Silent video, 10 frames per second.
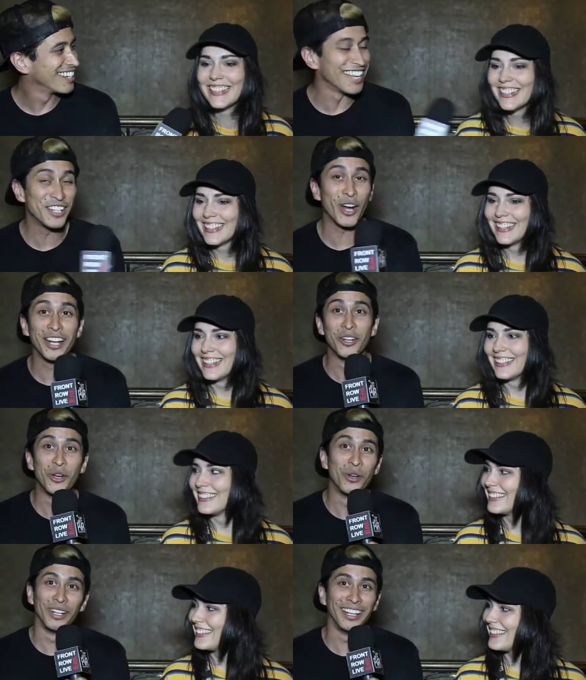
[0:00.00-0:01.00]
Speaker 1: I tried to
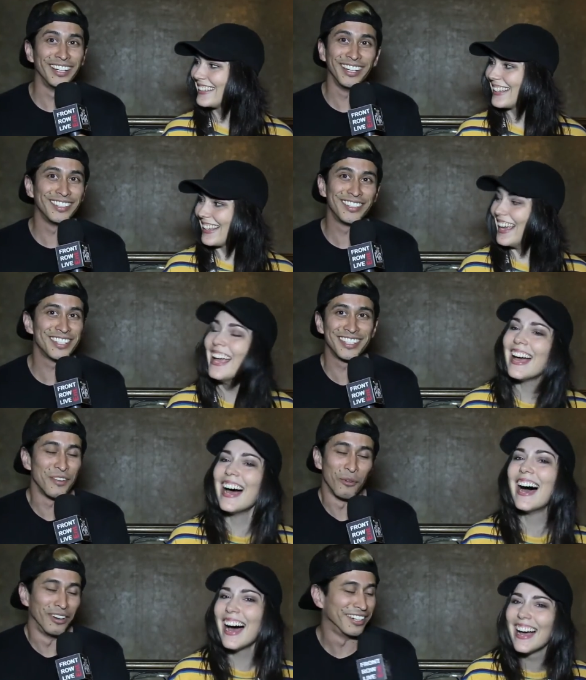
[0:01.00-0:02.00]
Google it and it just didn't
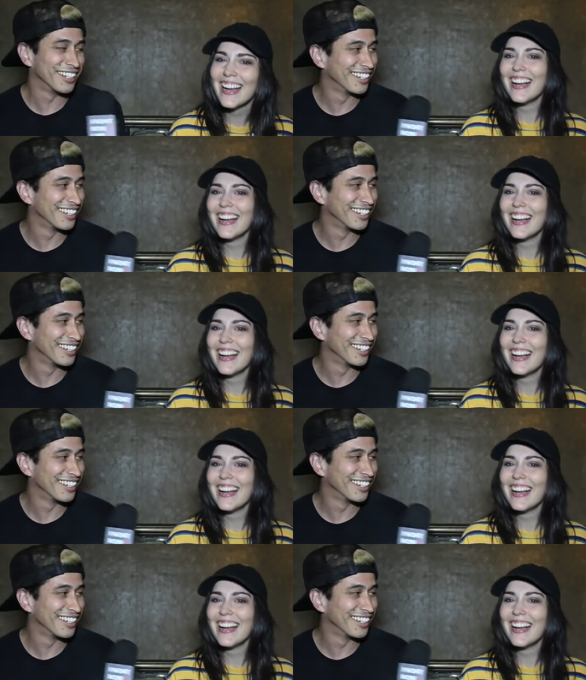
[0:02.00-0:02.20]
work.